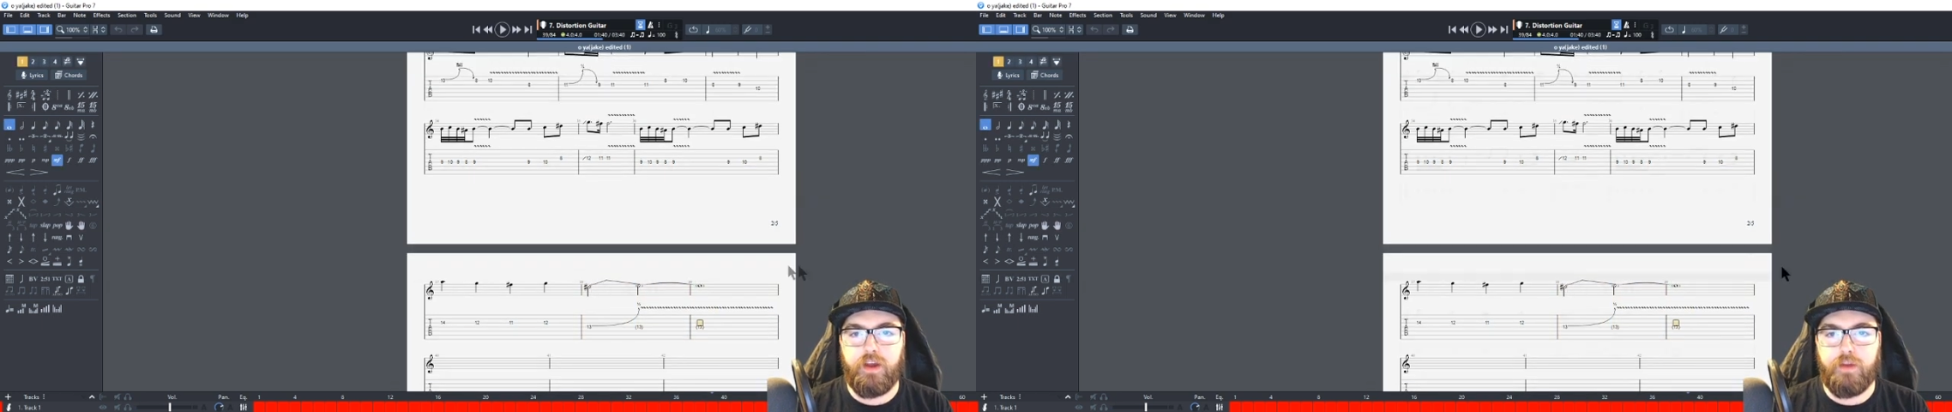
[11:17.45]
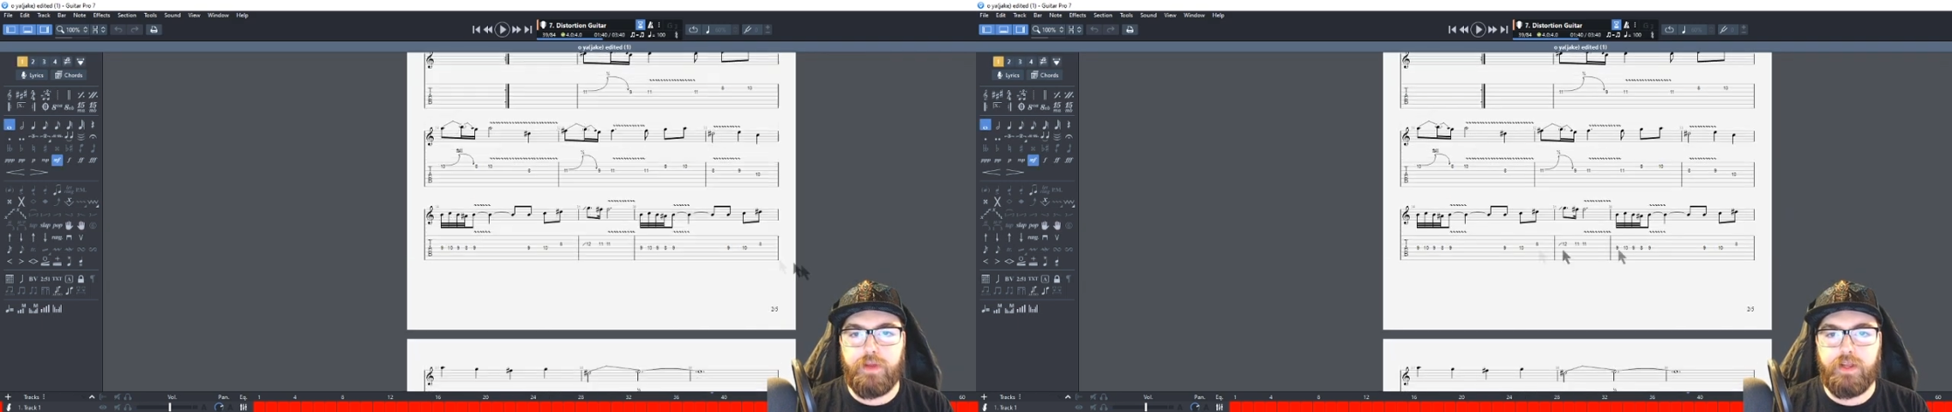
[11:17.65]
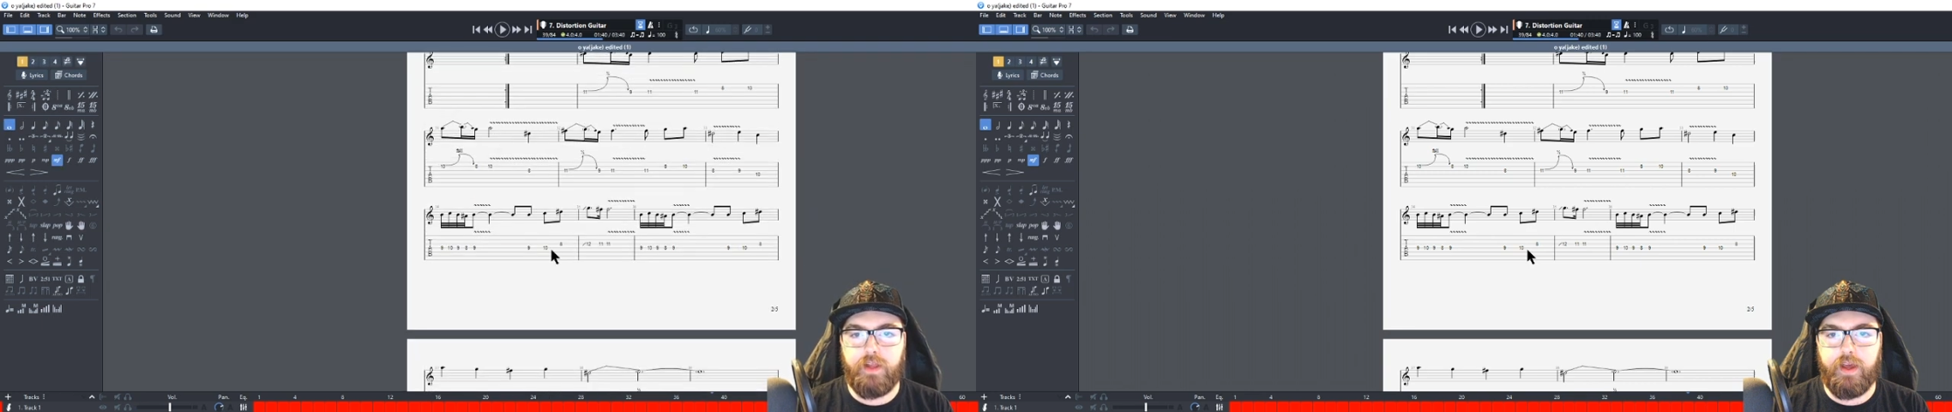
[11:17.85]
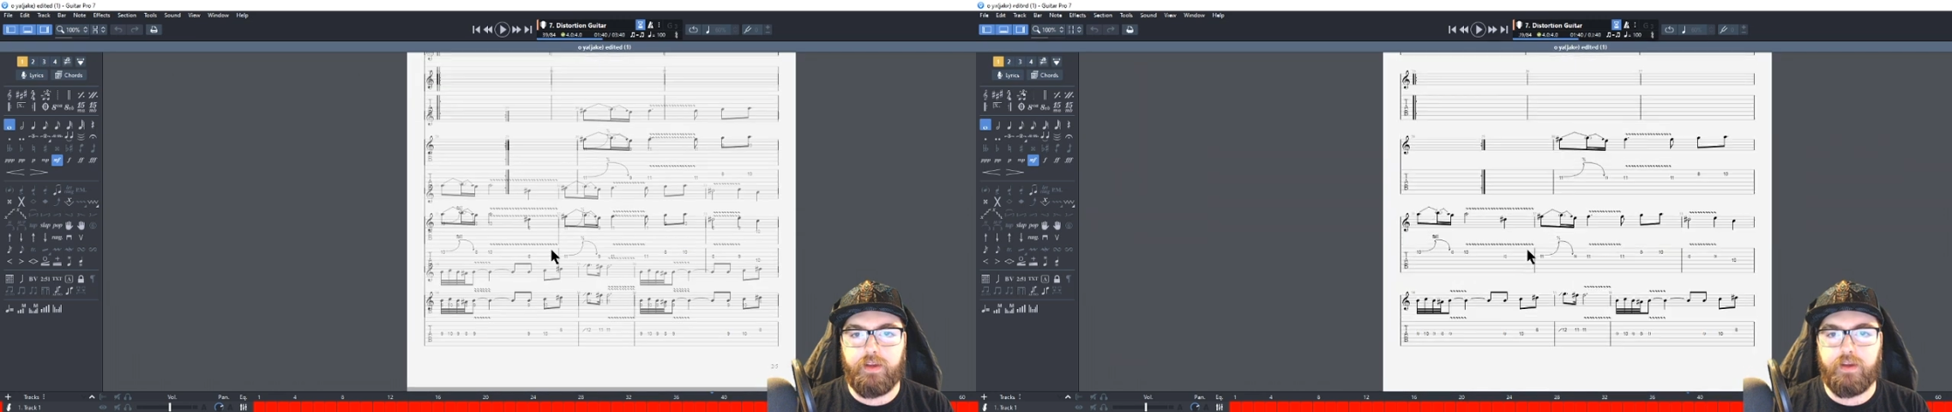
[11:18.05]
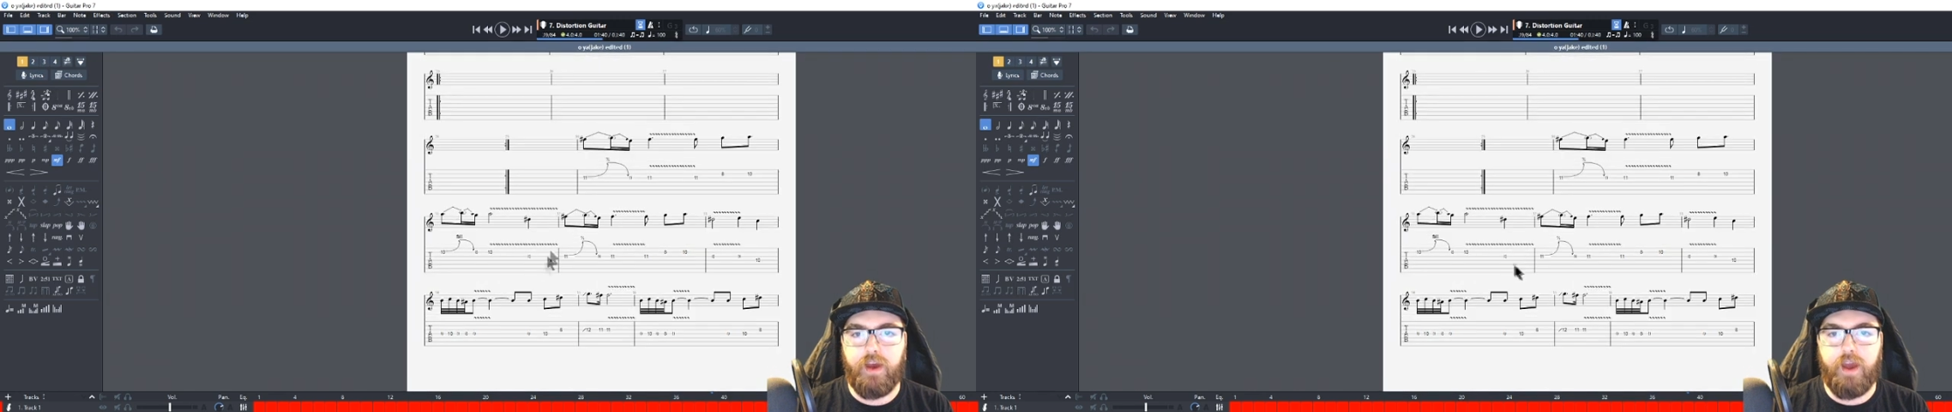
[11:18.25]
I mean,
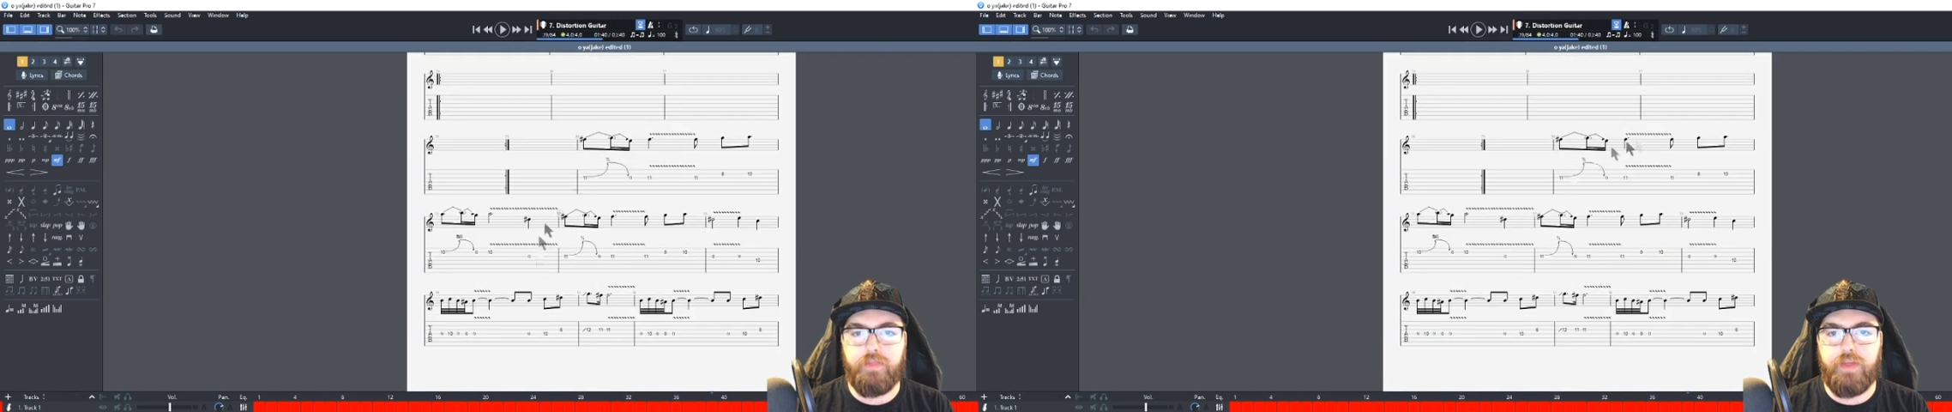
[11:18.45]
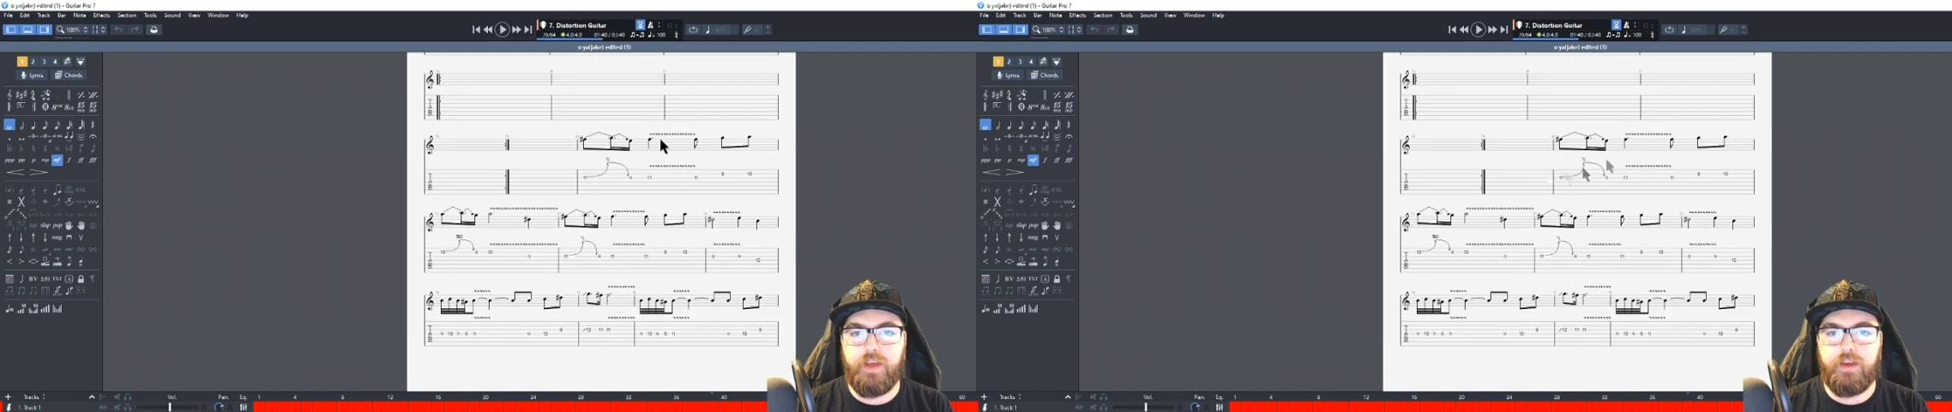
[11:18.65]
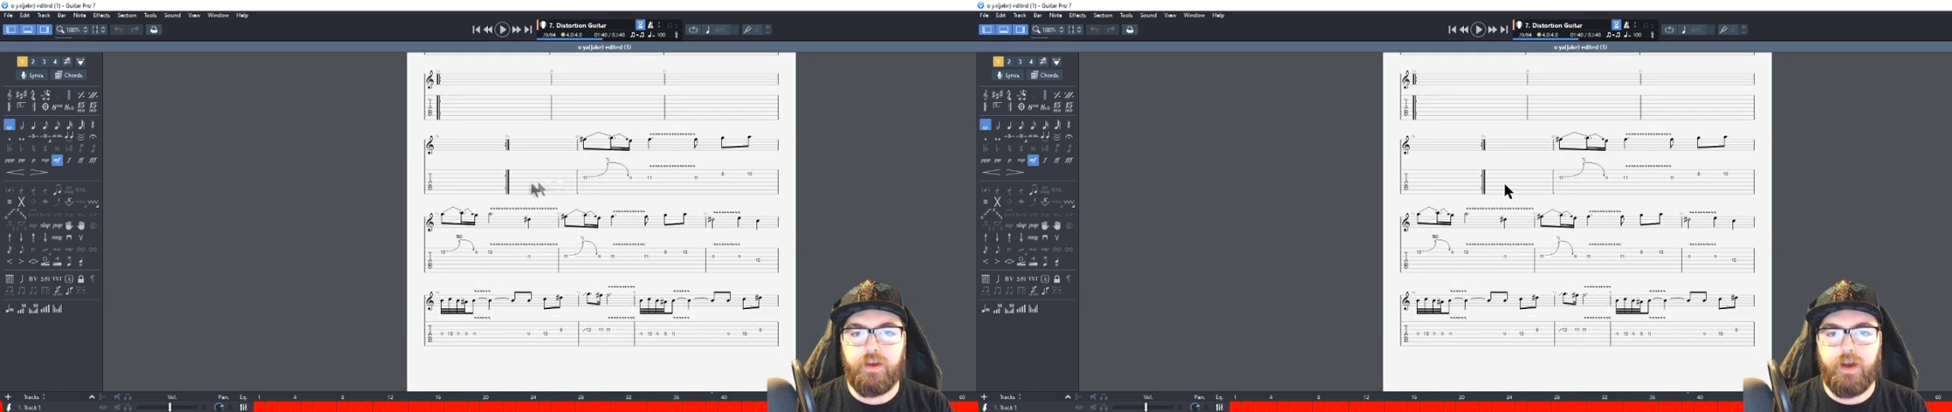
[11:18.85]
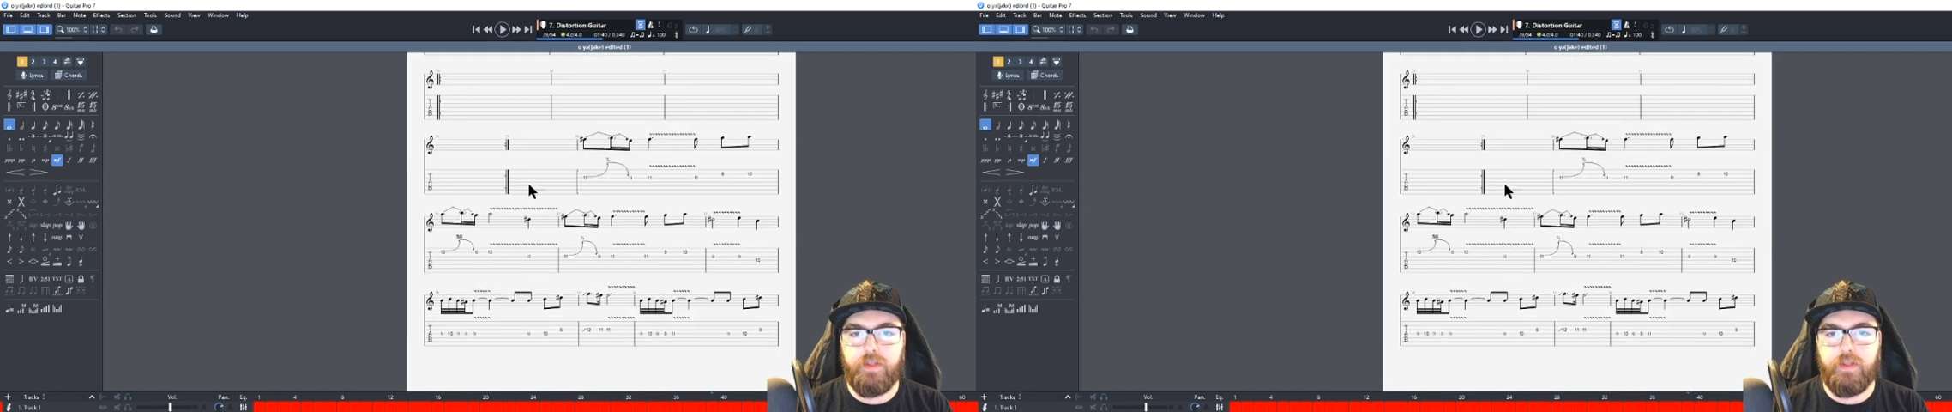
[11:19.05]
like, I think